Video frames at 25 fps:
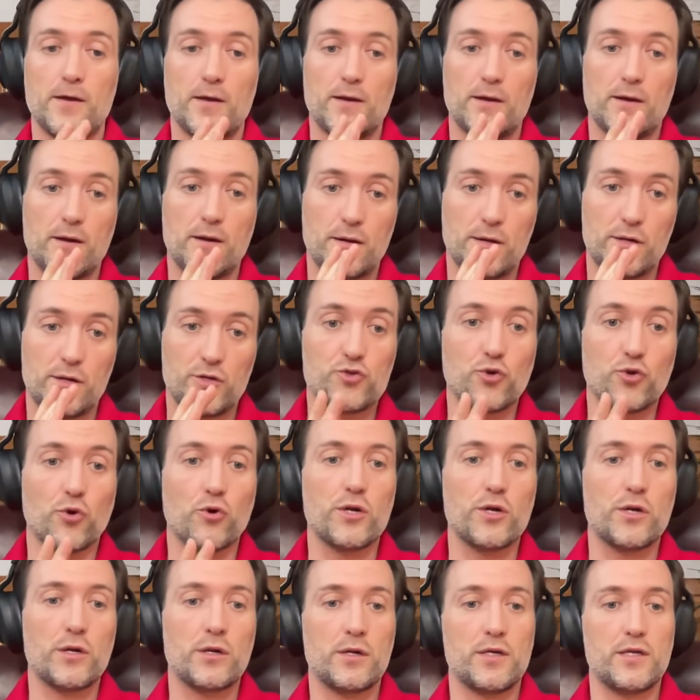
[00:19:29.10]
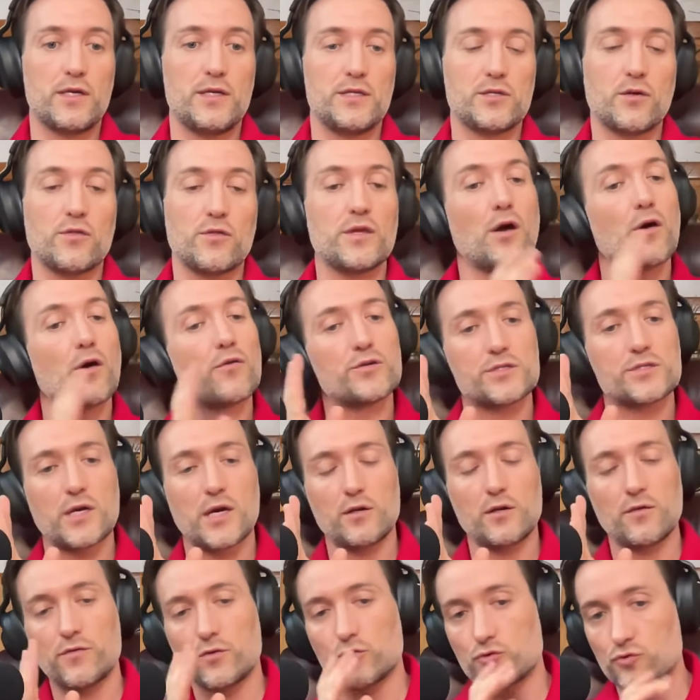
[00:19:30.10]
Uh, Jordan is on the other side
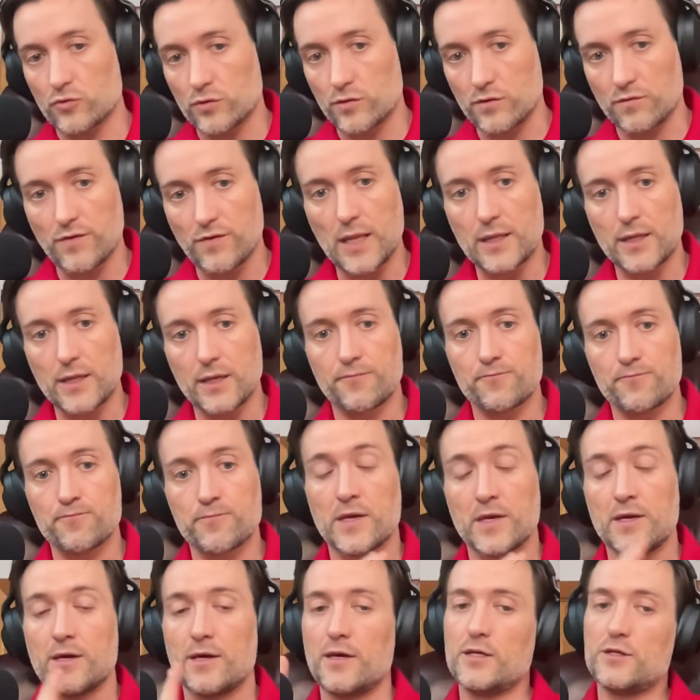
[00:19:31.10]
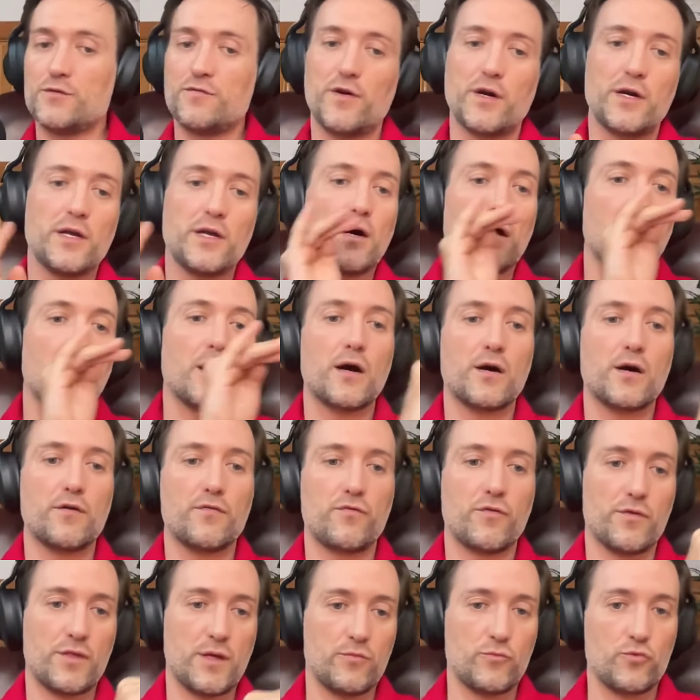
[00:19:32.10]
of the Jordan Valley. It's very hard
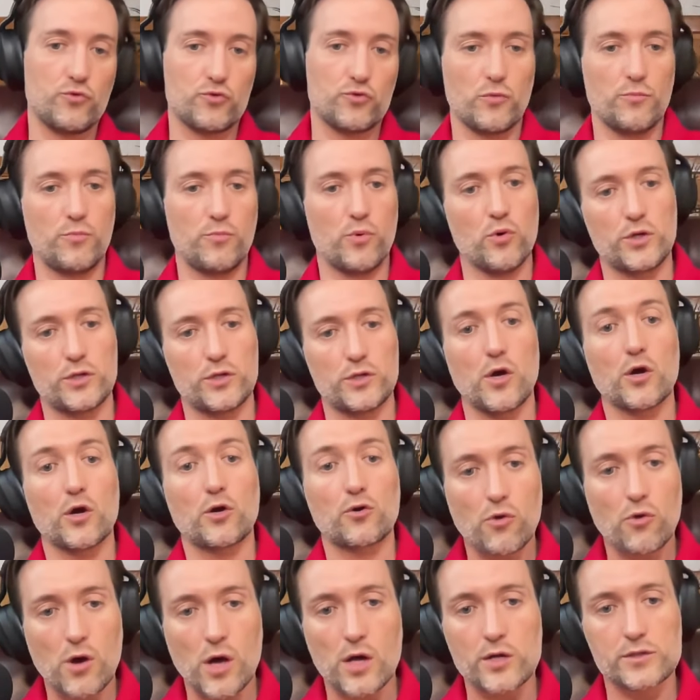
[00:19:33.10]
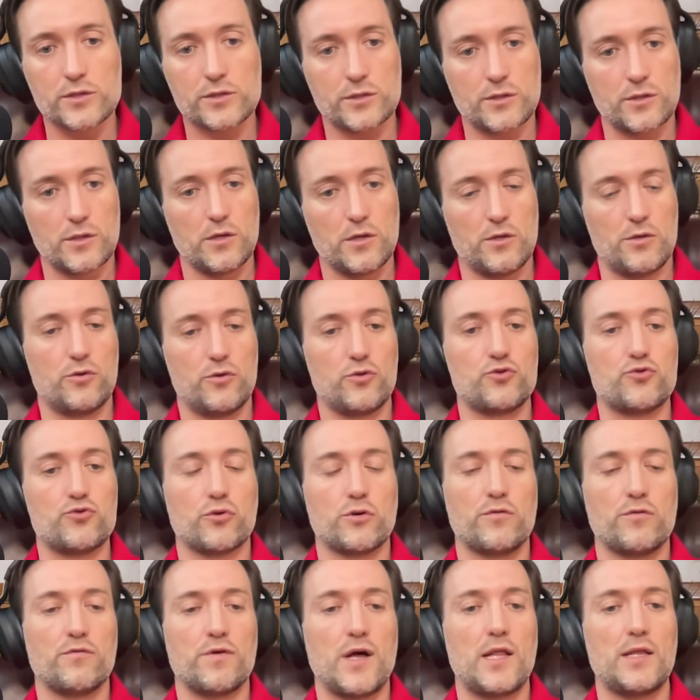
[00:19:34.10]
for them to support across the
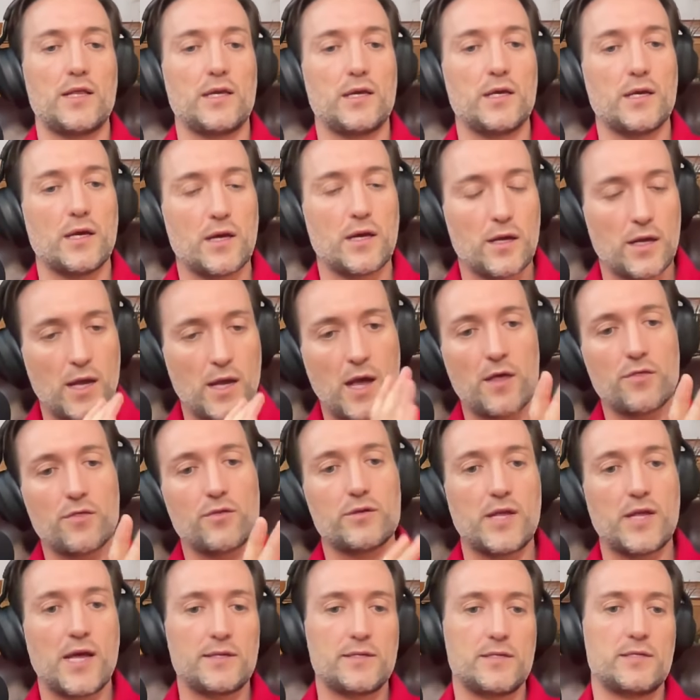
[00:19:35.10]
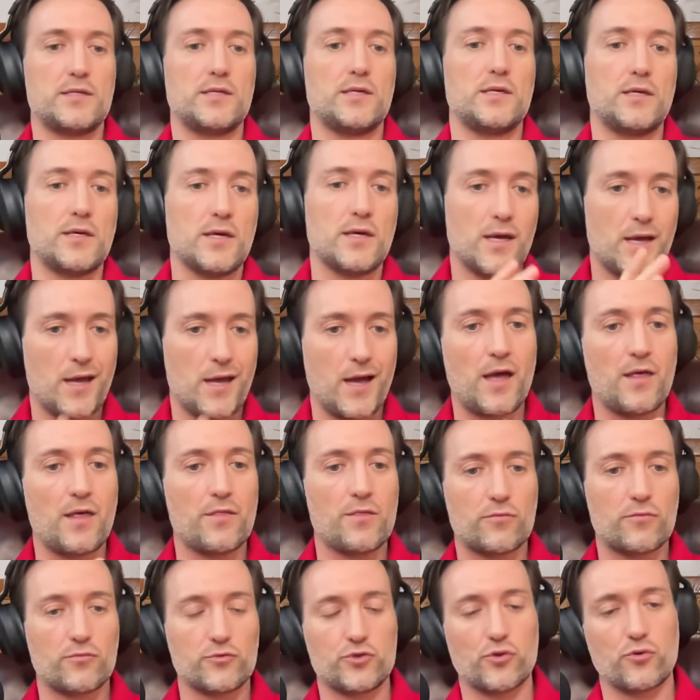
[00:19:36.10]
Jordan Valley and the Dead Sea and the
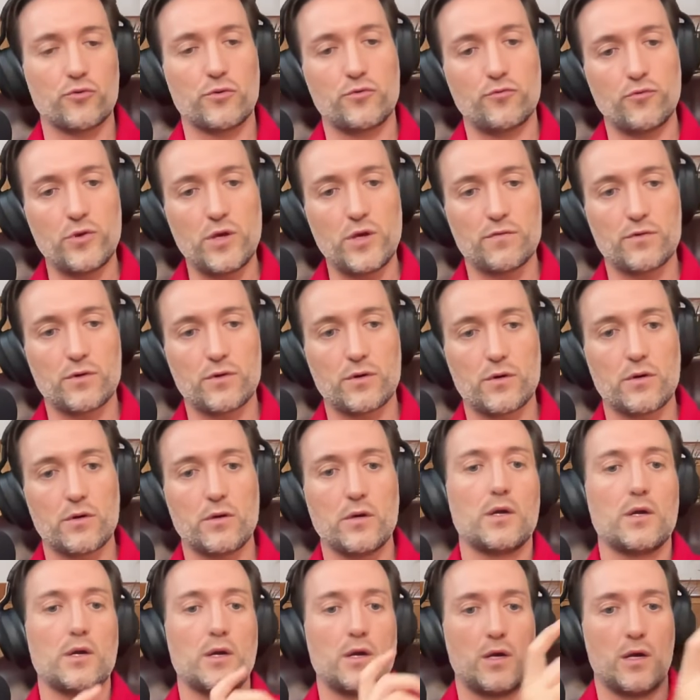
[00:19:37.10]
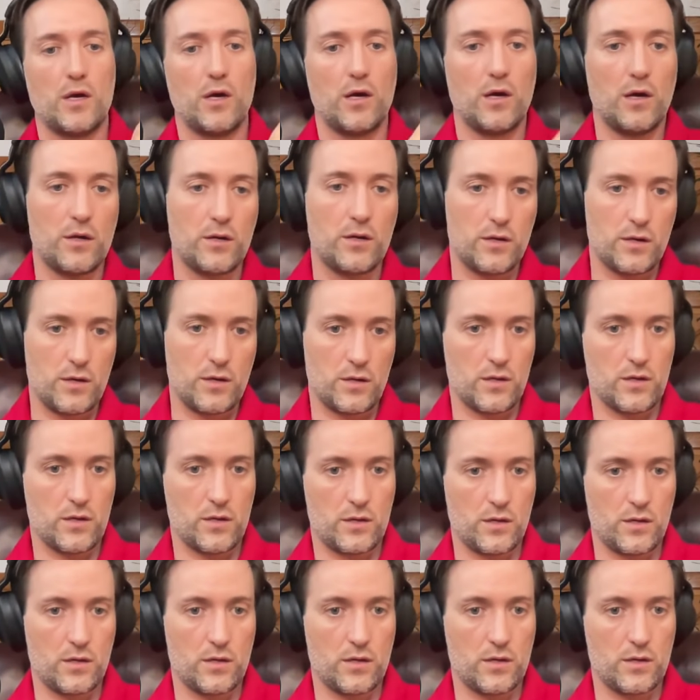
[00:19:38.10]
Jordan River an, an,
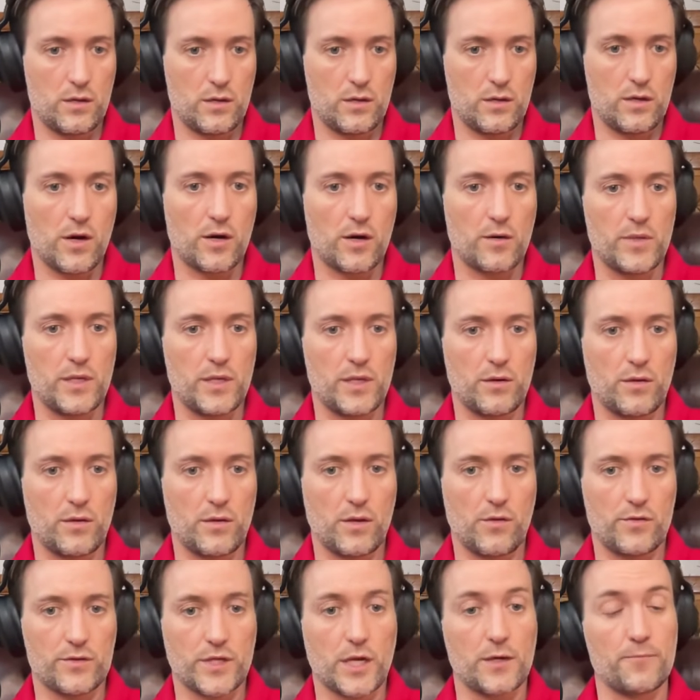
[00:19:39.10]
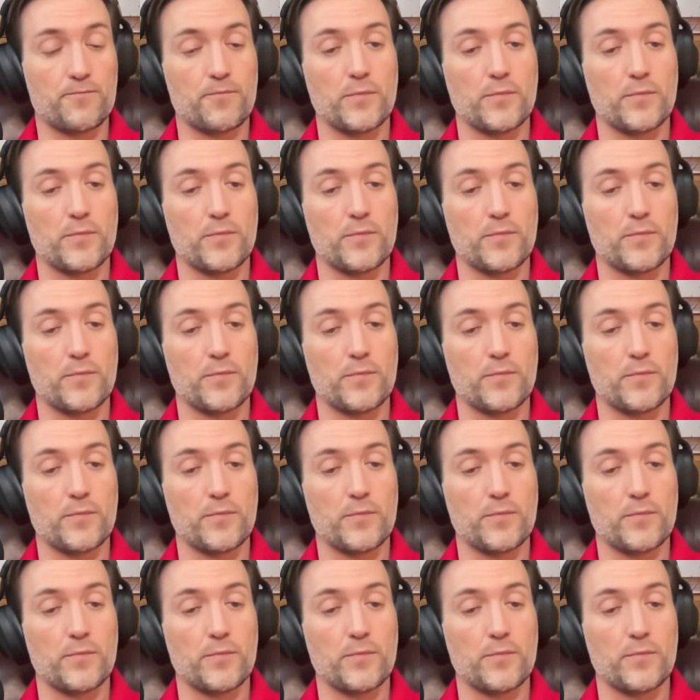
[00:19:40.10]
uh, an army on the other side.